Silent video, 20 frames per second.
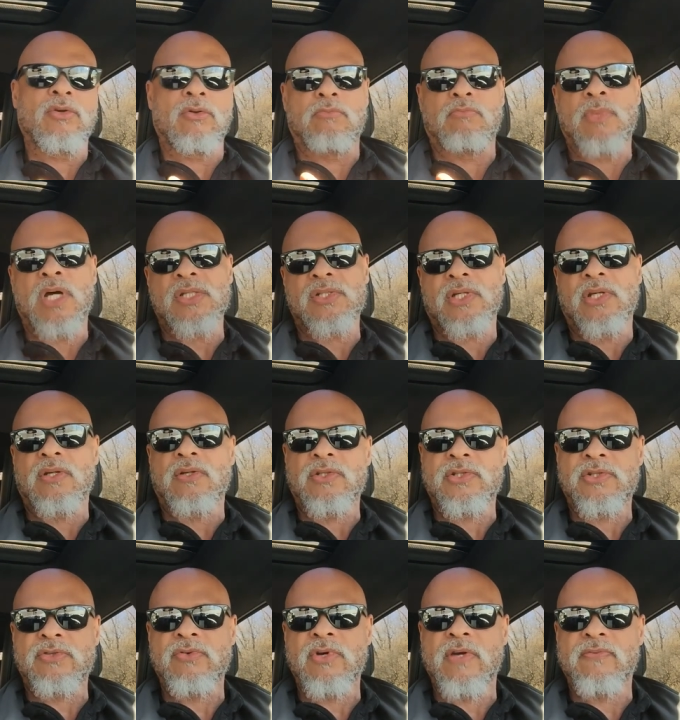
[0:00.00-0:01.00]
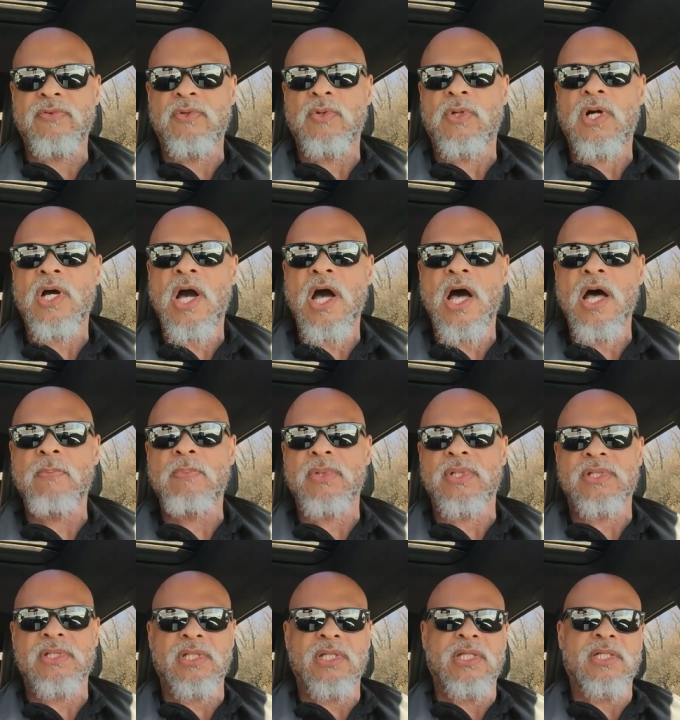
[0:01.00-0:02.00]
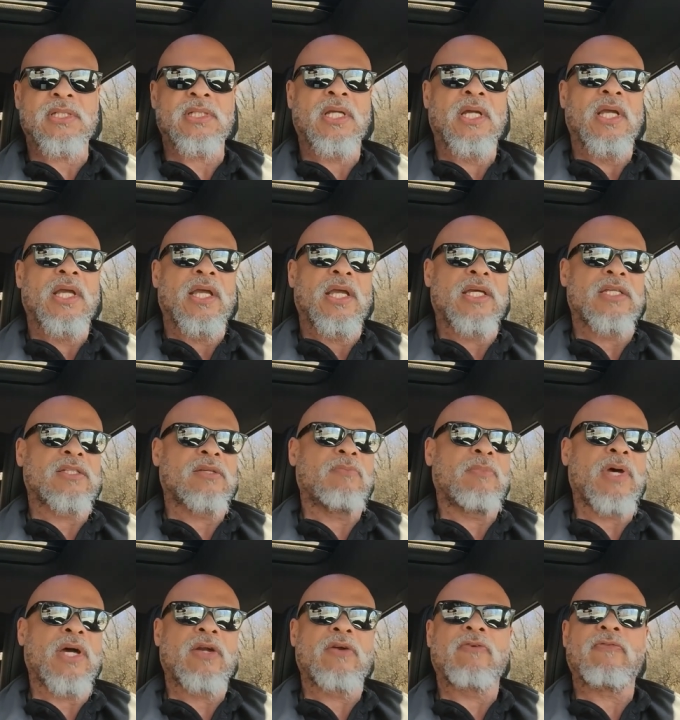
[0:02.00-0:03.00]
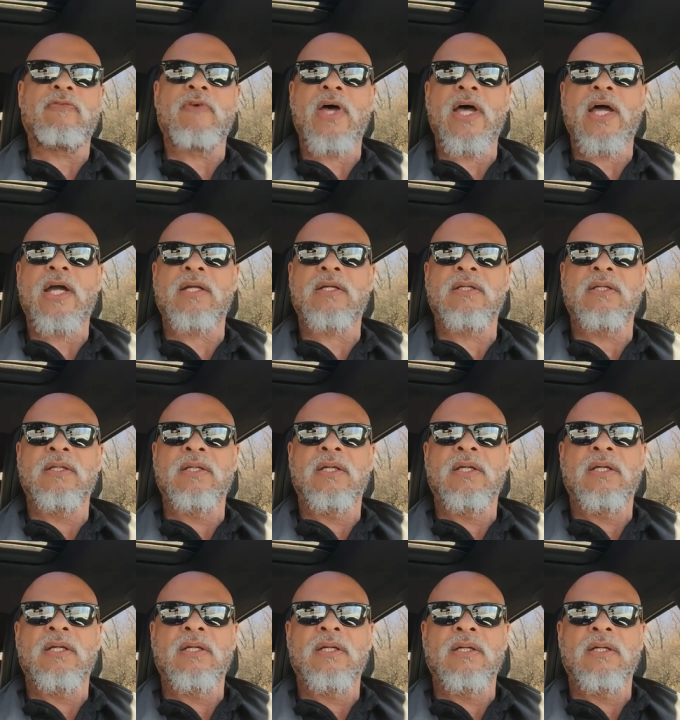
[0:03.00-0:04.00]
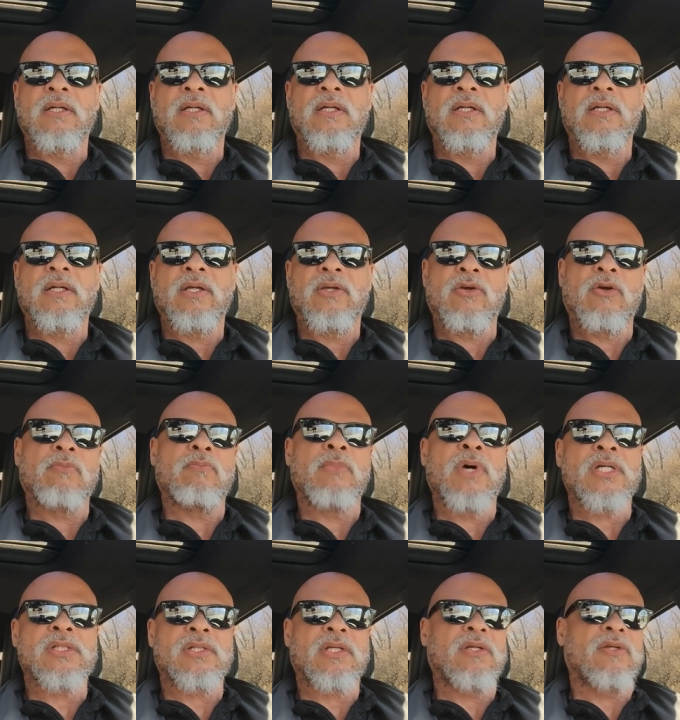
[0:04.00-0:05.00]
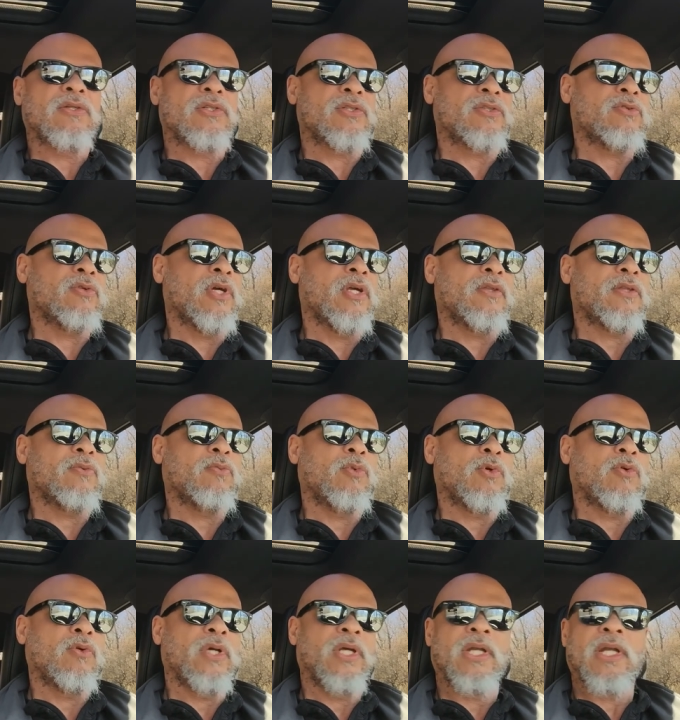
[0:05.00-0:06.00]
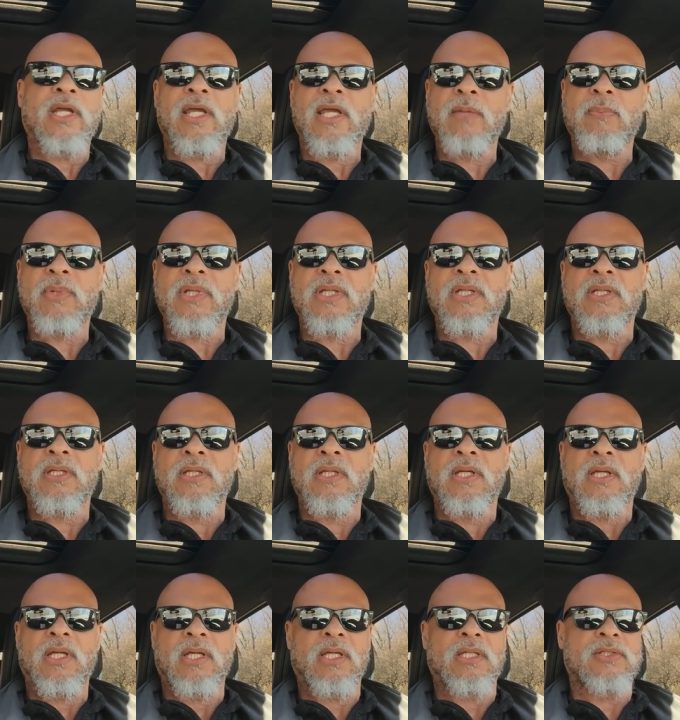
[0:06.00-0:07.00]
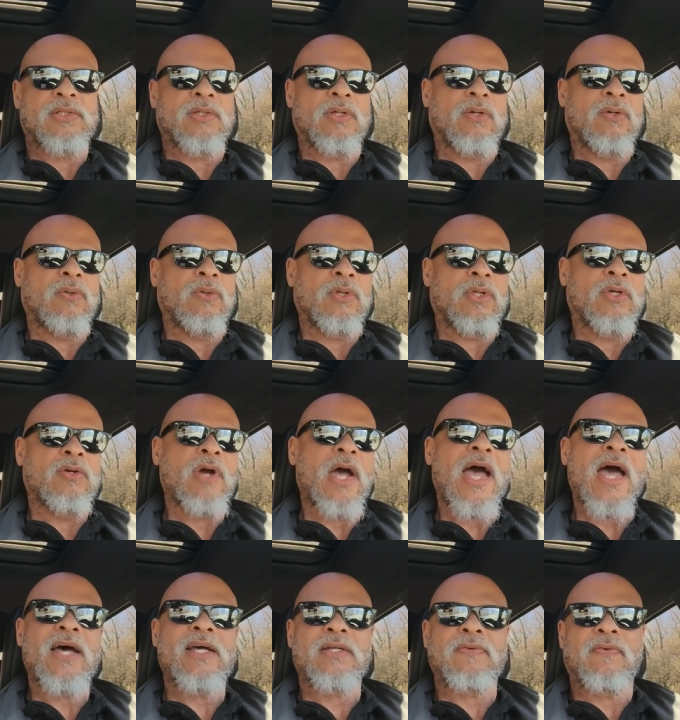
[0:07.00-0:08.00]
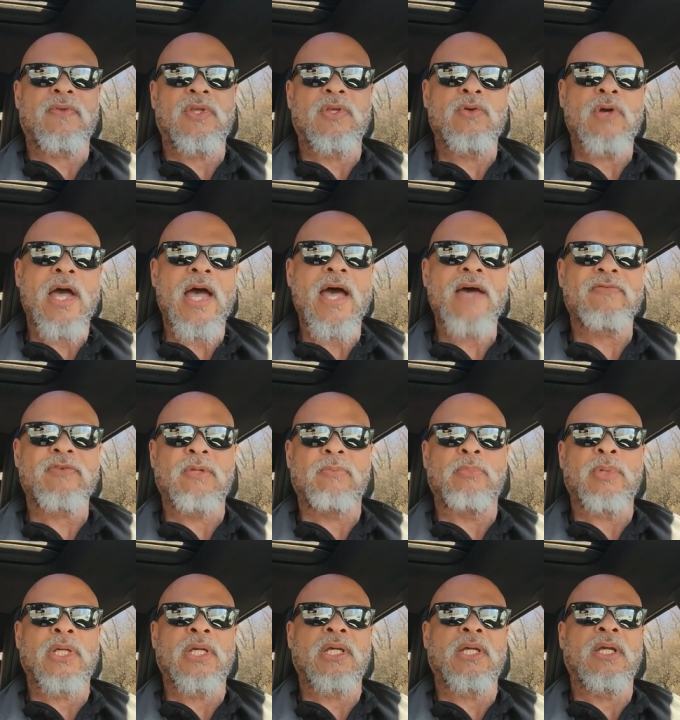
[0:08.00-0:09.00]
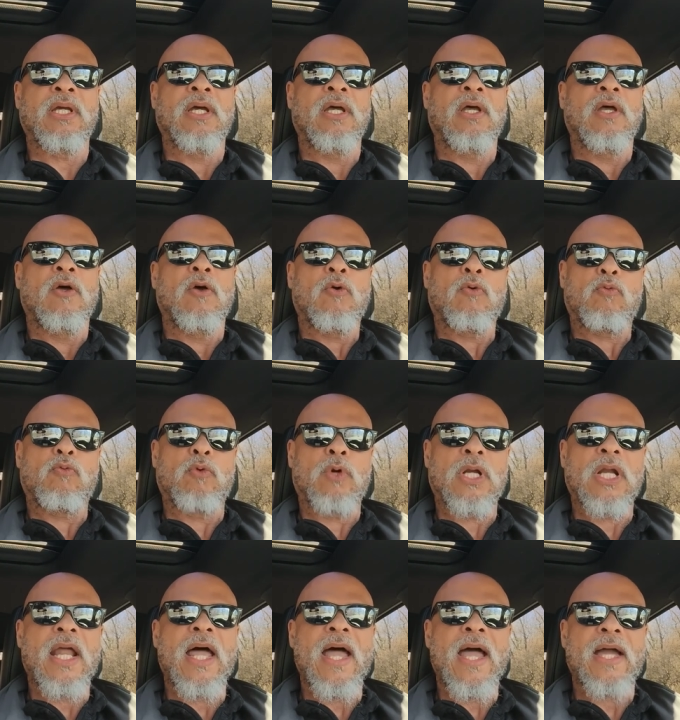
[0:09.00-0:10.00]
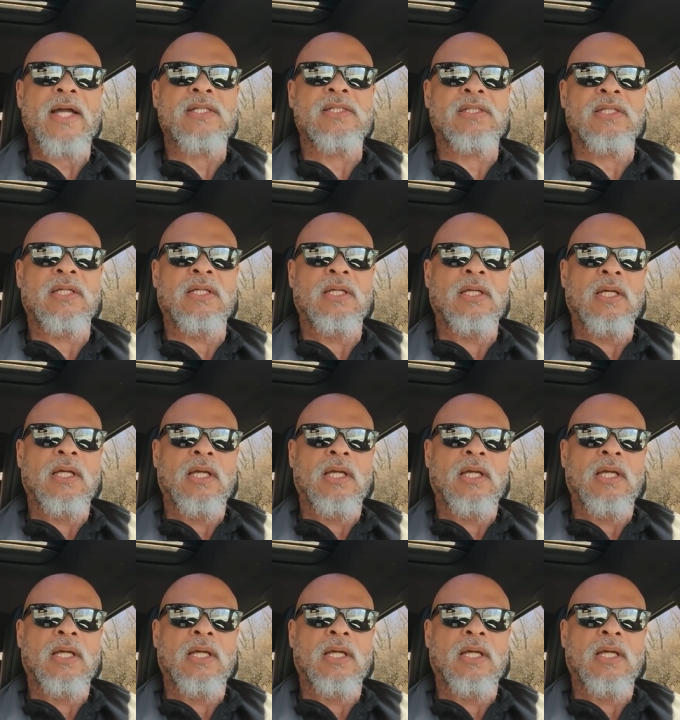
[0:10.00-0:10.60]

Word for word: muscular strength to accomplish this. As a matter of fact, your muscular strength will inhibit it. So you have to be relaxed